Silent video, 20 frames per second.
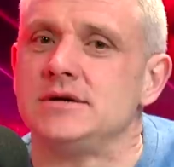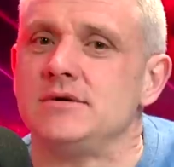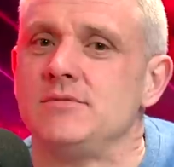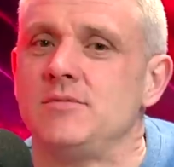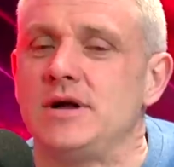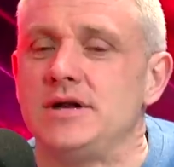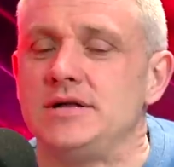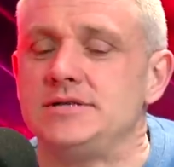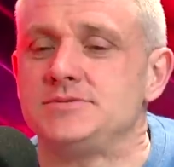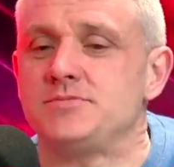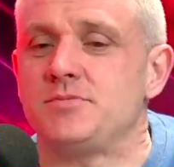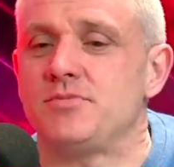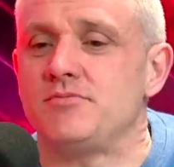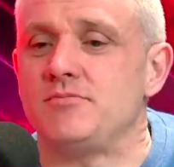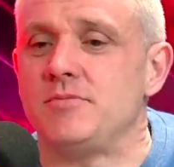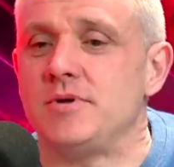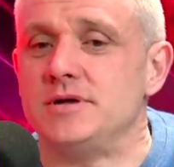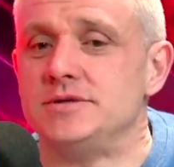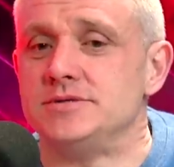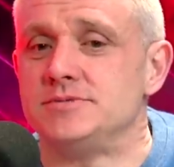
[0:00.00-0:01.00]
Well,
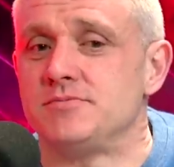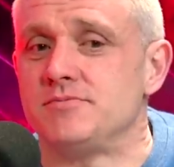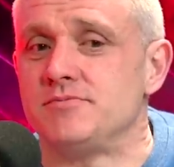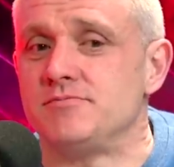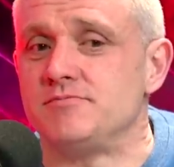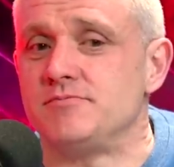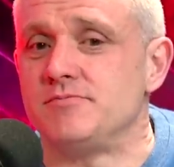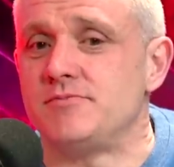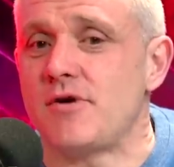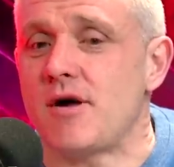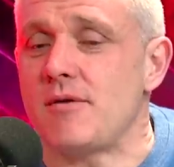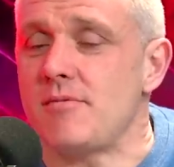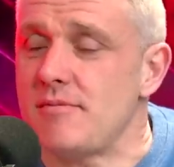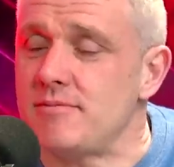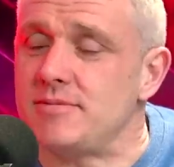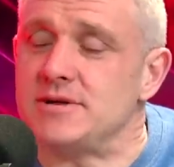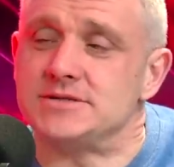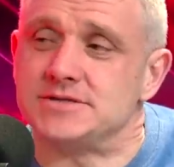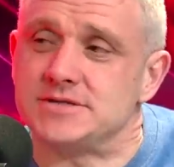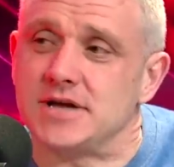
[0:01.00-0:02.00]
he's
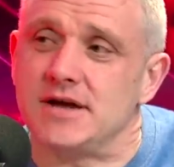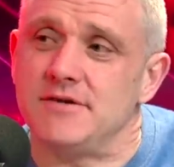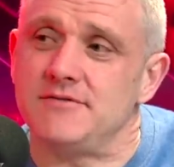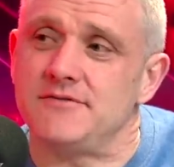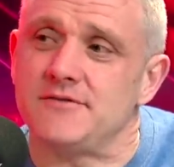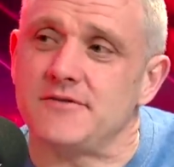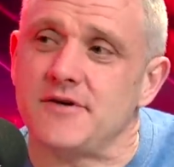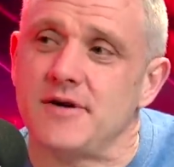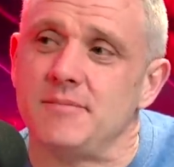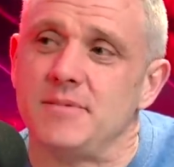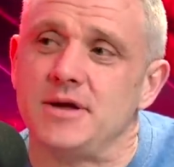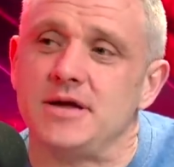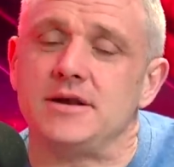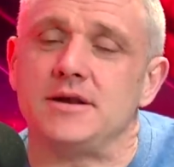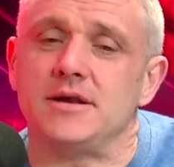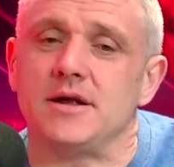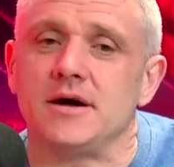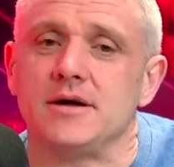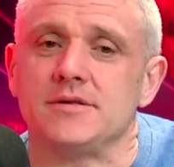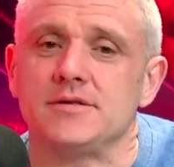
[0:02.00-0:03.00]
probably safe. I
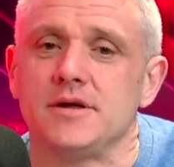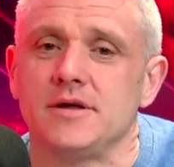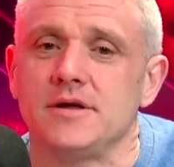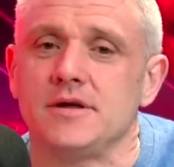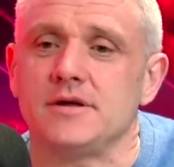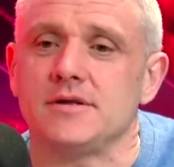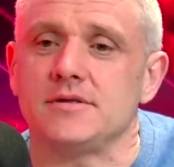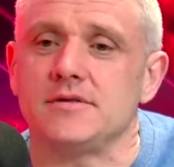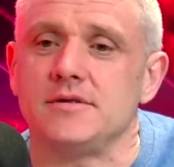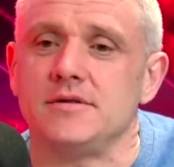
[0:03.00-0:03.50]
mean, I think